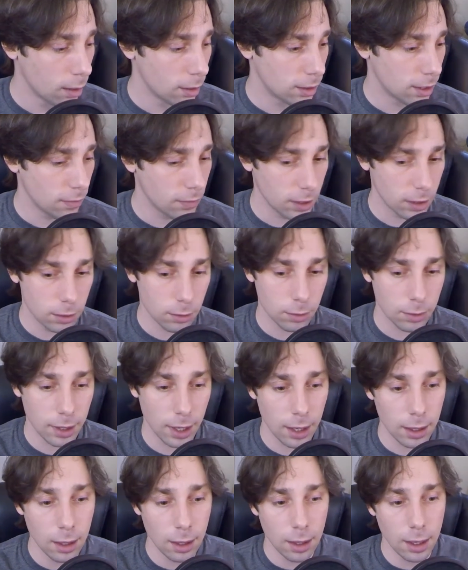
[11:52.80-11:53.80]
Definitely do all
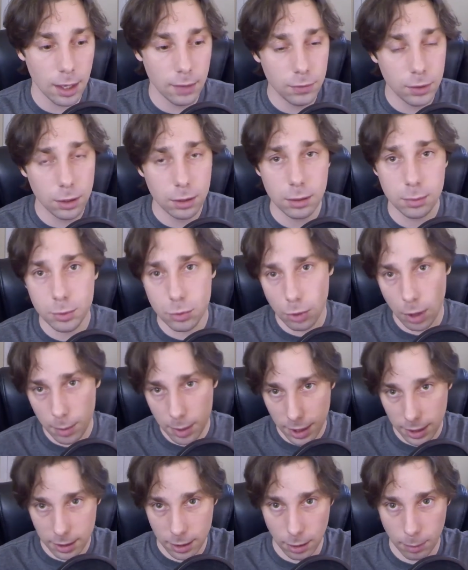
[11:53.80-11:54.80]
that. If you do subscribe,
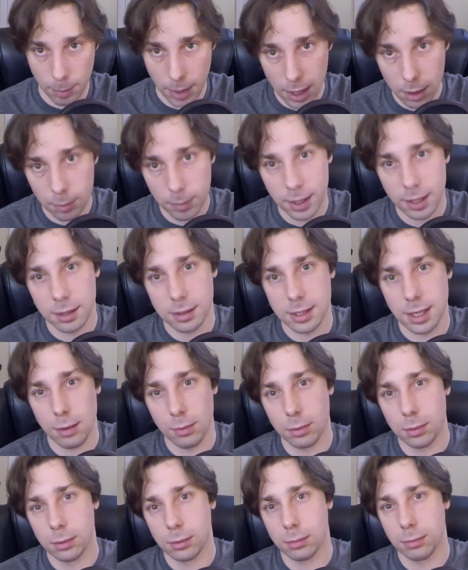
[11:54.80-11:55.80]
click the little bell, because that
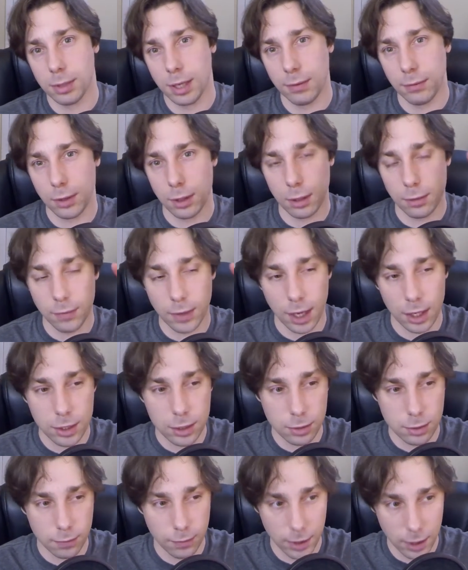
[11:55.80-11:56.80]
will give you
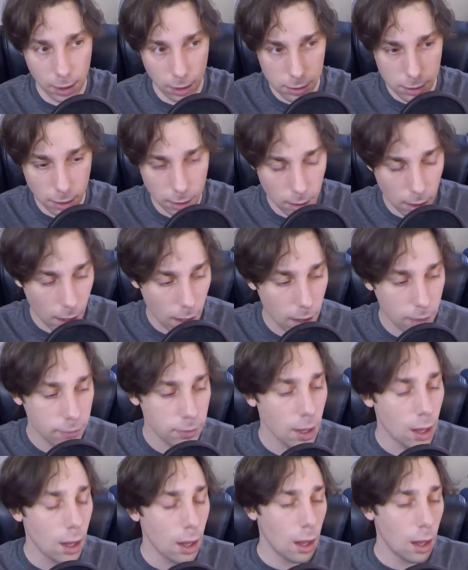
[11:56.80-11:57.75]
notifications when videos go live.